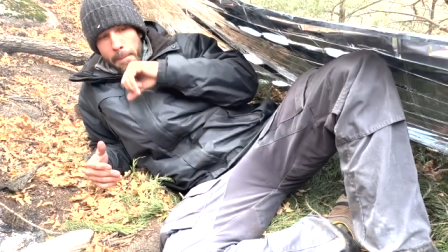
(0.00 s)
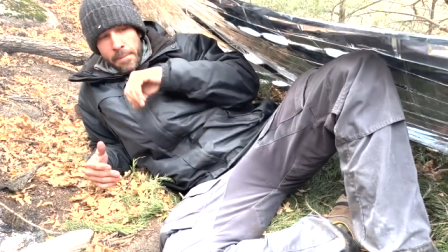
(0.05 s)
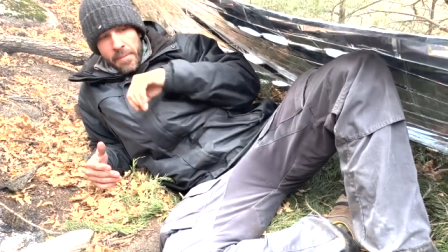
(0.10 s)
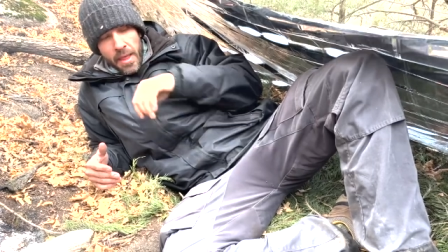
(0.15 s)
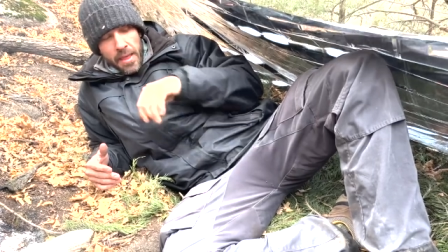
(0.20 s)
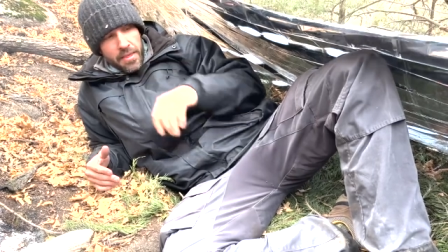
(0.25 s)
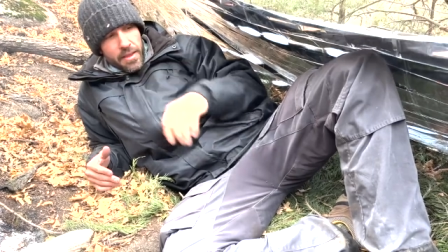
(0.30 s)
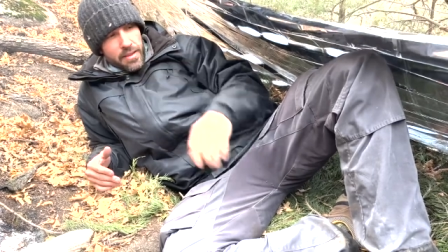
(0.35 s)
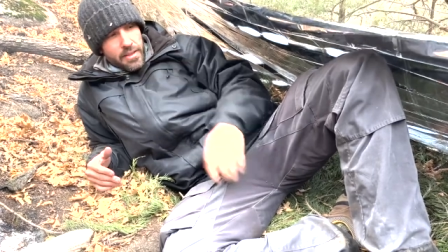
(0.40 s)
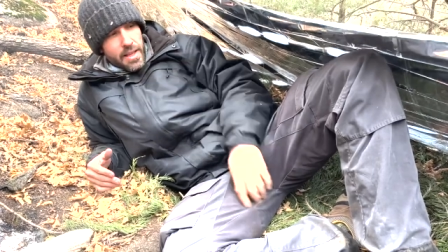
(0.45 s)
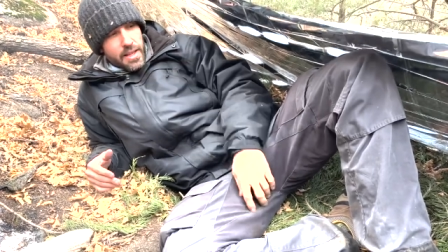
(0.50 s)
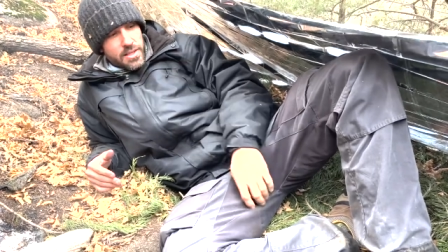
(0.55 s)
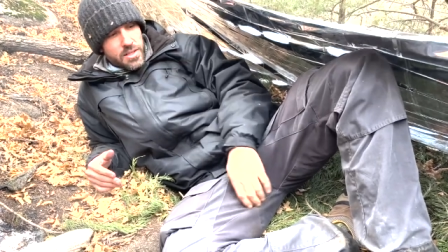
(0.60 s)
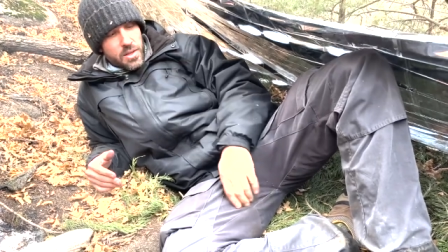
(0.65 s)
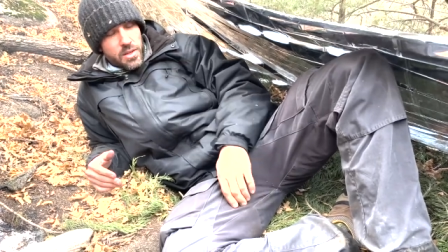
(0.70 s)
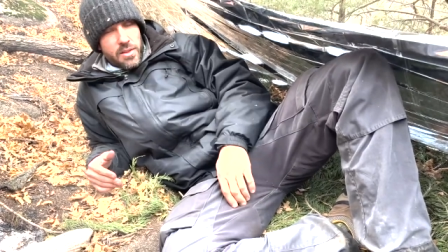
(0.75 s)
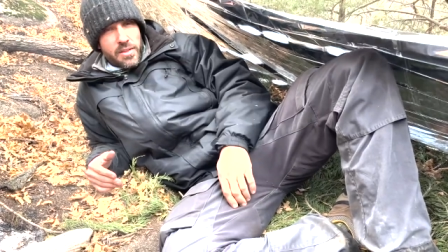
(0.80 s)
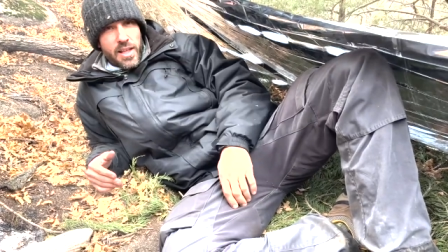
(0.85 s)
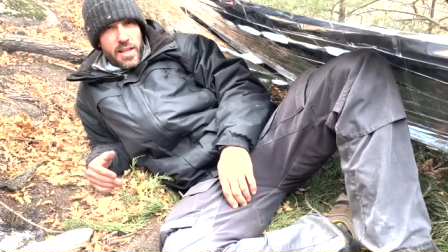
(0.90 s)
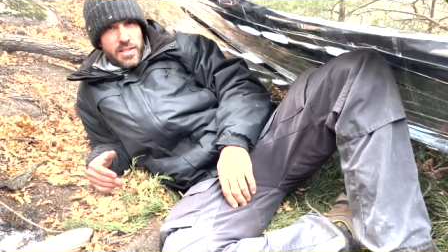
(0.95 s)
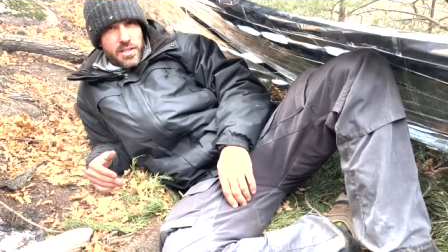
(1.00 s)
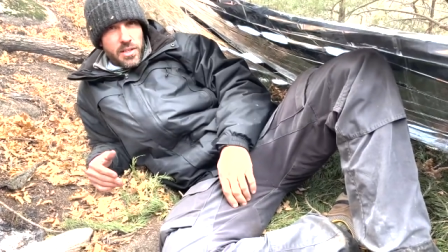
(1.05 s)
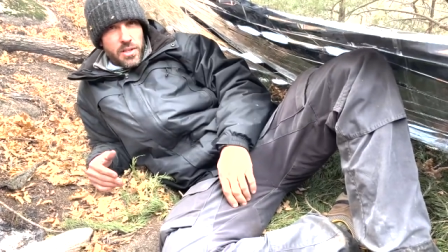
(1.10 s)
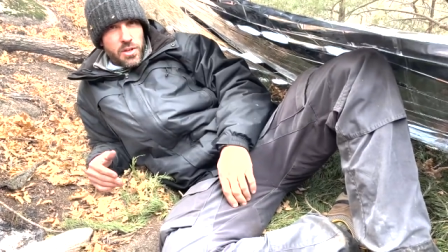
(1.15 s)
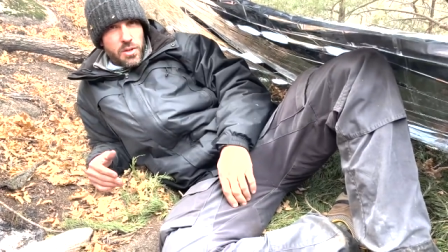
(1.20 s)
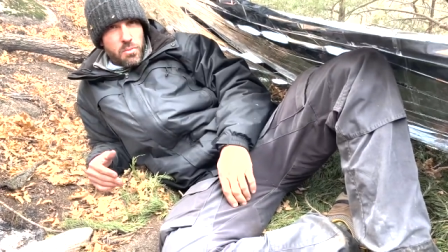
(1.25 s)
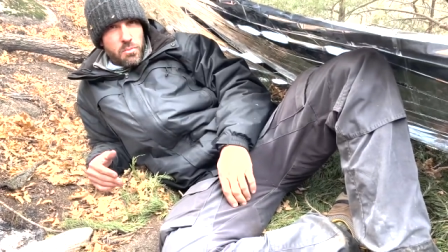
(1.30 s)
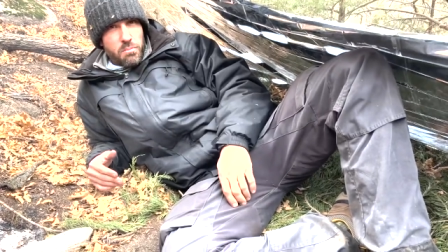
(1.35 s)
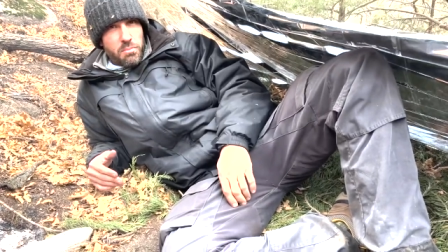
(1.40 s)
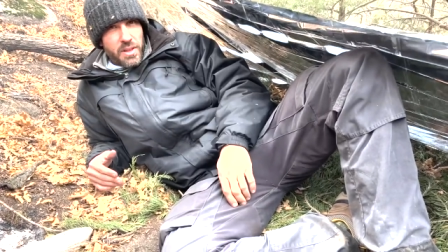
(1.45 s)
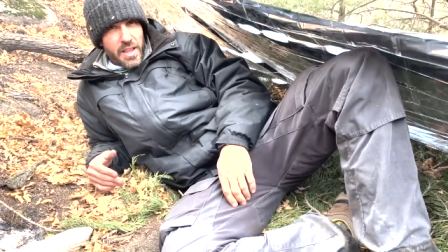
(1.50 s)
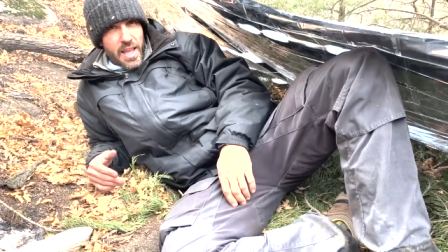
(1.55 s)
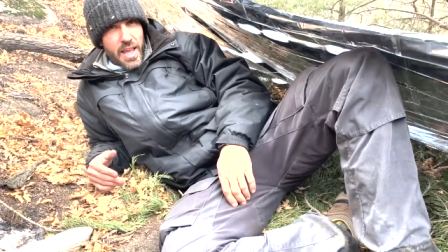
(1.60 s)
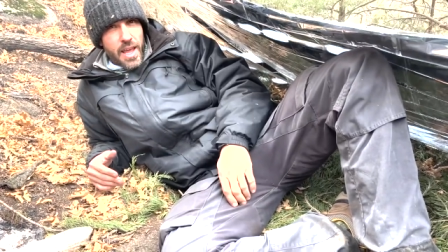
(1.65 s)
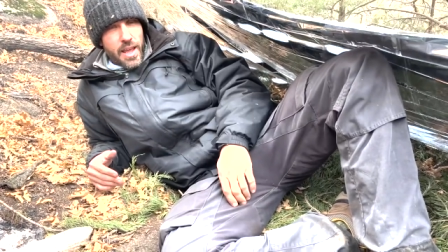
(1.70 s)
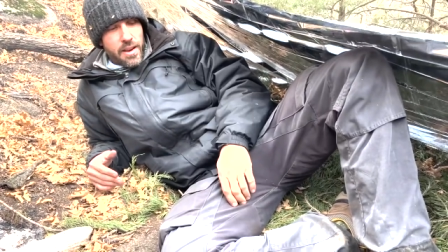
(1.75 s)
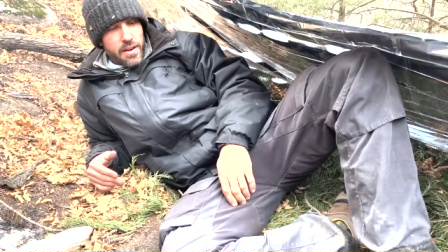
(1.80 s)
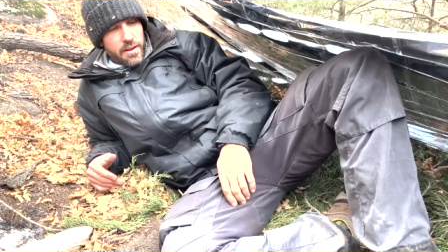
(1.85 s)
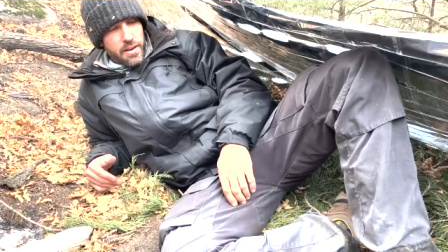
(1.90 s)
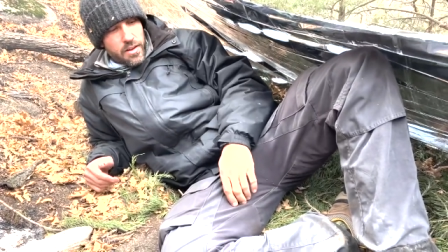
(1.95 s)
I think that's a that's a good
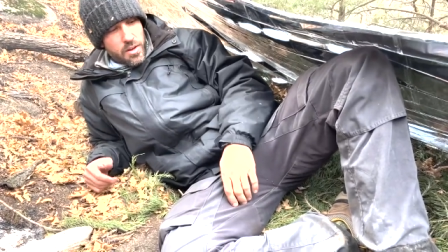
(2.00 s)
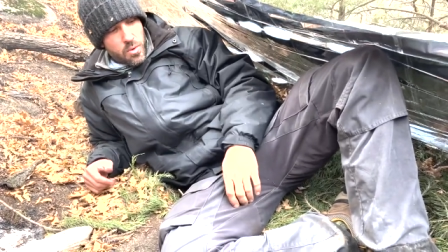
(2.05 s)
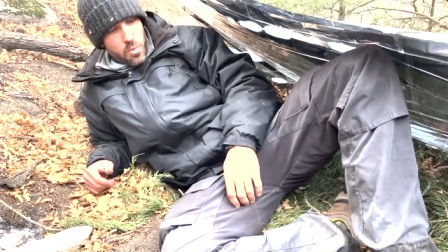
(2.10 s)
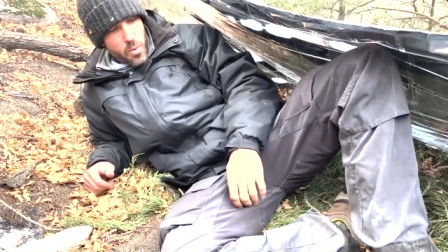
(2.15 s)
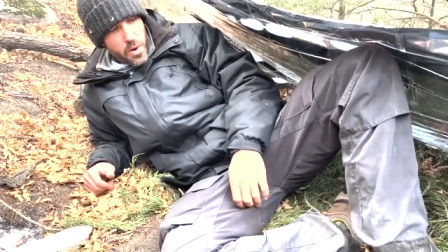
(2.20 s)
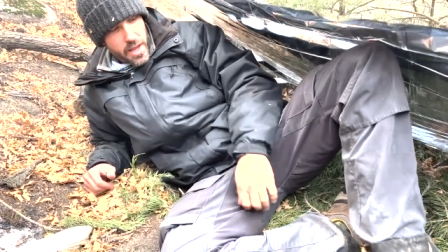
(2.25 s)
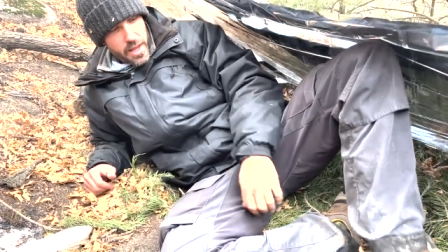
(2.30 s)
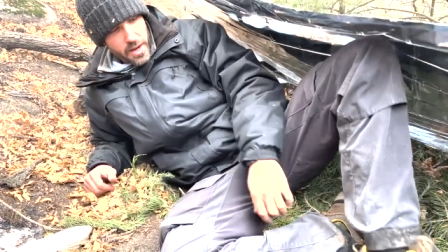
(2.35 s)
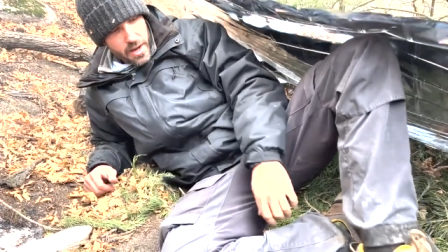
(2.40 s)
plan and a good win.